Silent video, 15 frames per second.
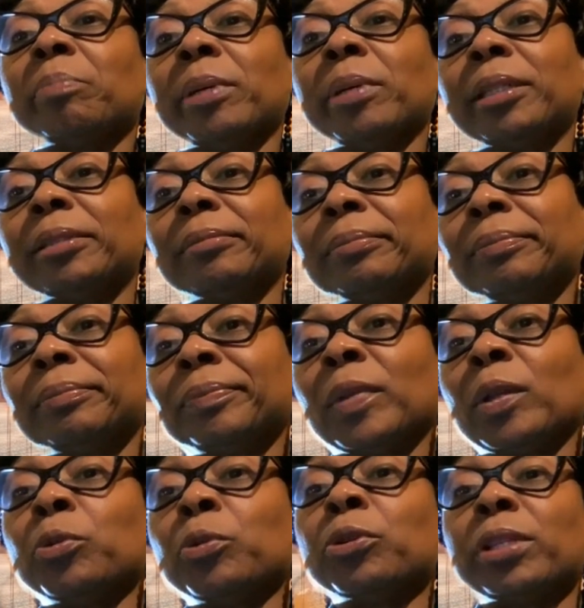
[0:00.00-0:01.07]
but
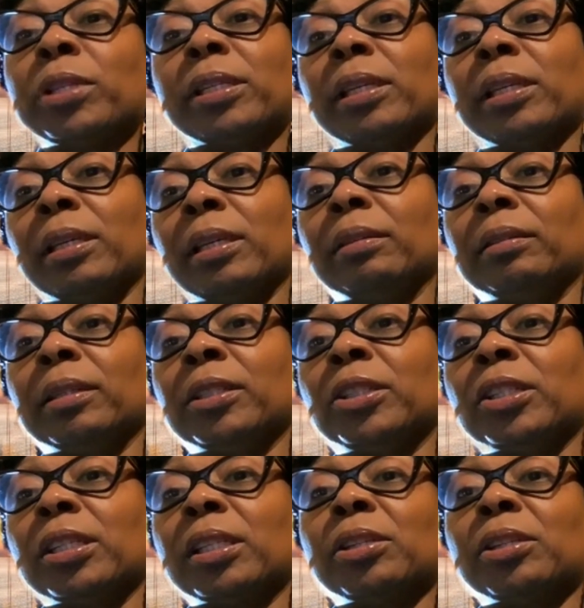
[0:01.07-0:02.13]
we'll see. It
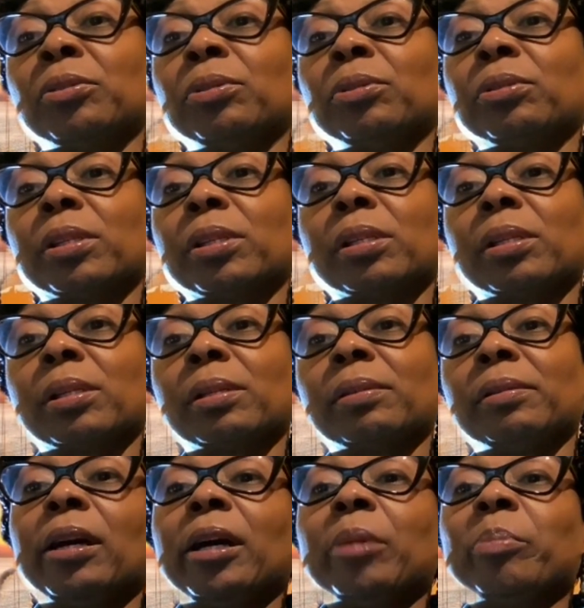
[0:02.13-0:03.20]
just still looks.
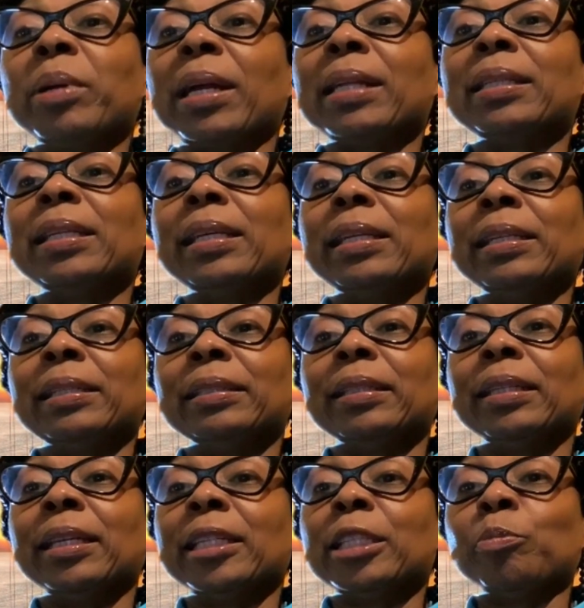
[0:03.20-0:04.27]
But I didn't
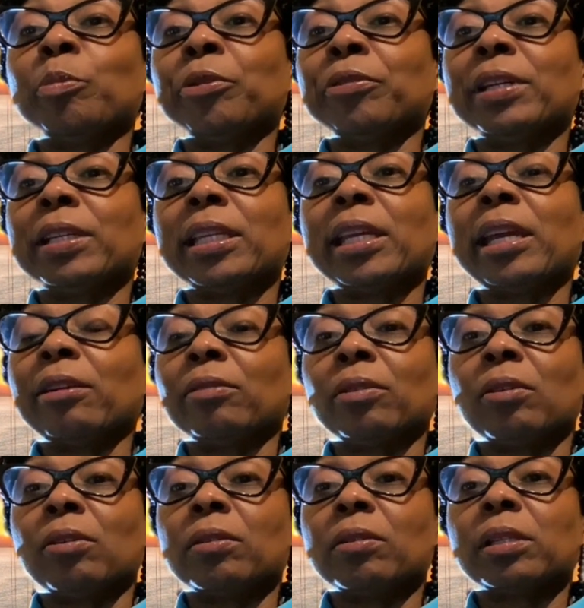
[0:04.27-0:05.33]
experience hair
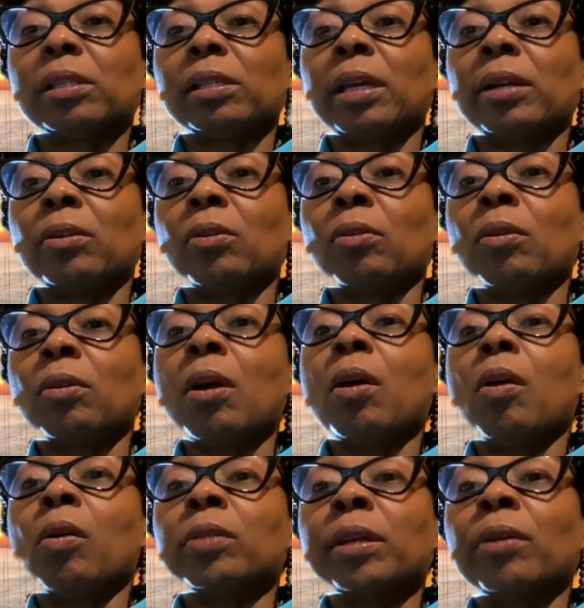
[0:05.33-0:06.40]
loss at all.
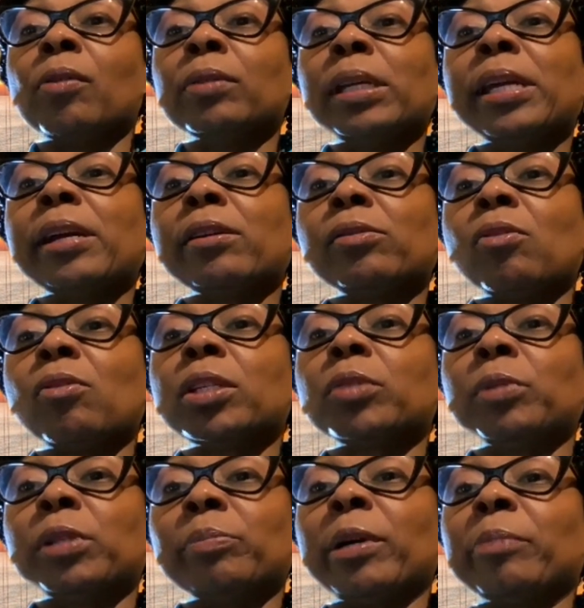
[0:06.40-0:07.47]
The only hair loss
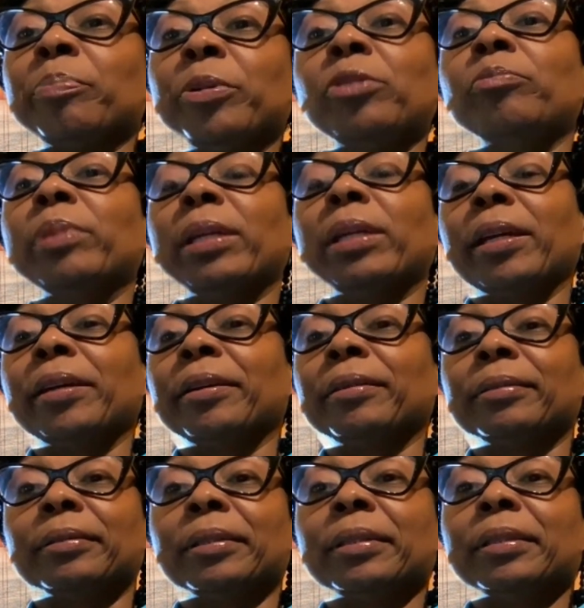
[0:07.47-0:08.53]
was my pubic hair.
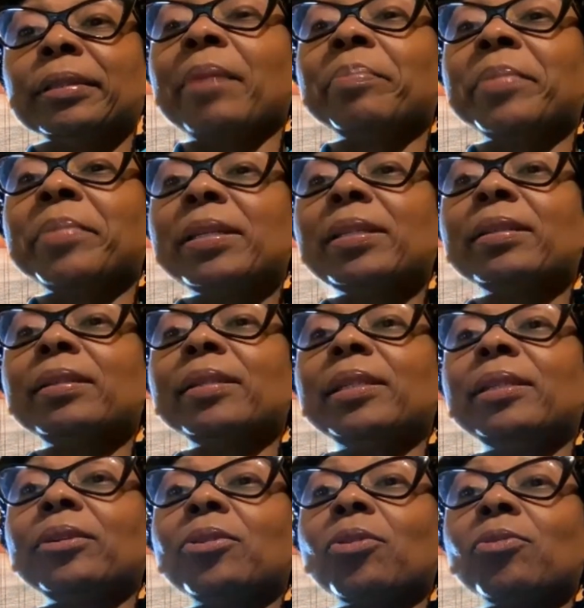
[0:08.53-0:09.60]
Mentally
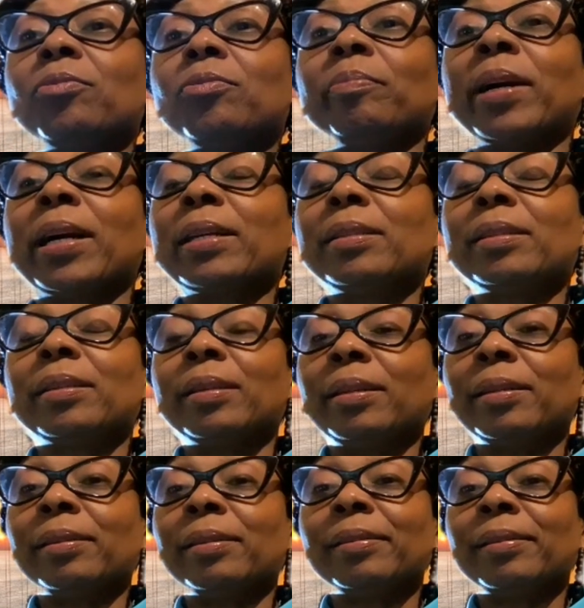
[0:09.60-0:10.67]
cope by
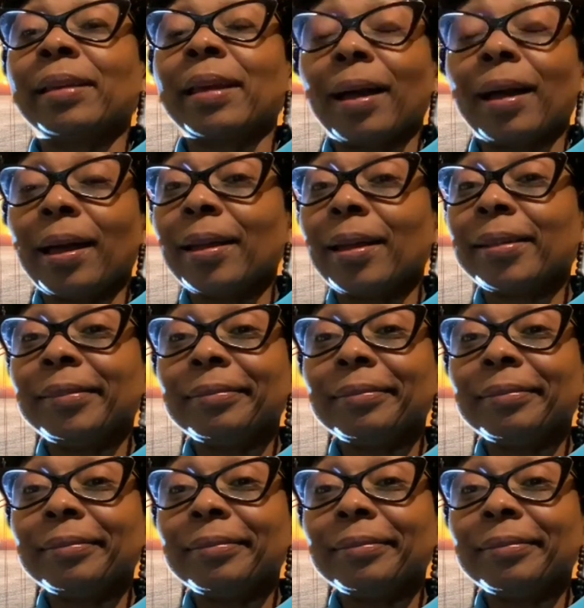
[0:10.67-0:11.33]
saying, God,